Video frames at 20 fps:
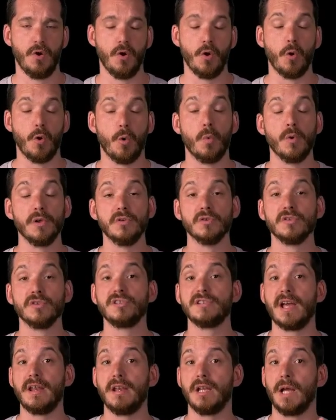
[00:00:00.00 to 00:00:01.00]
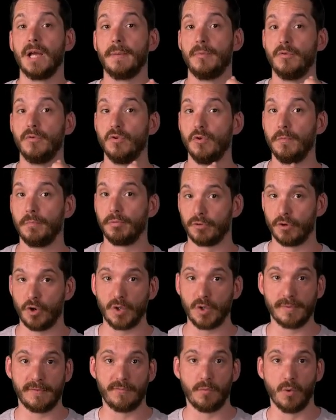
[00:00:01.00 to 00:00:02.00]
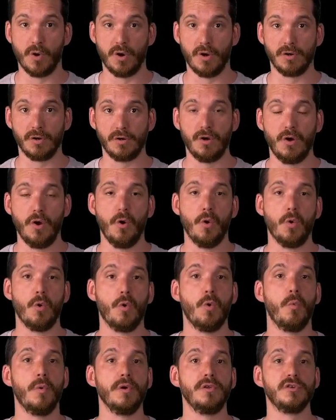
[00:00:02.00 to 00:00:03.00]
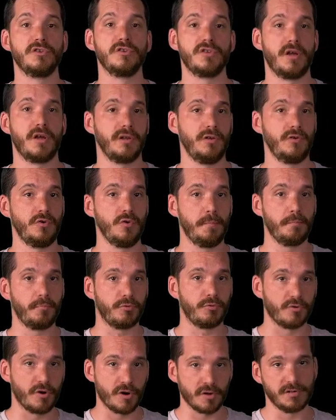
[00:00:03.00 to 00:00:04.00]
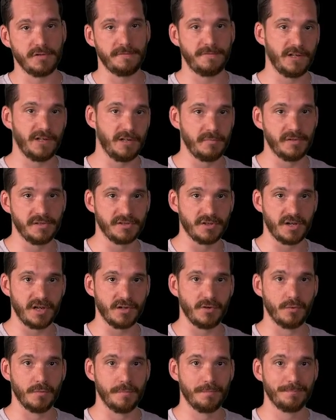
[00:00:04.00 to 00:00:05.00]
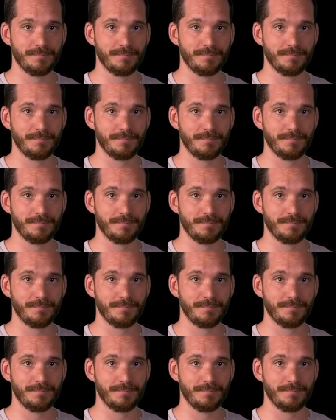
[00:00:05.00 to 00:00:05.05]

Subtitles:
or when you're standing up a new program of work, or when you're starting a new product development cycle.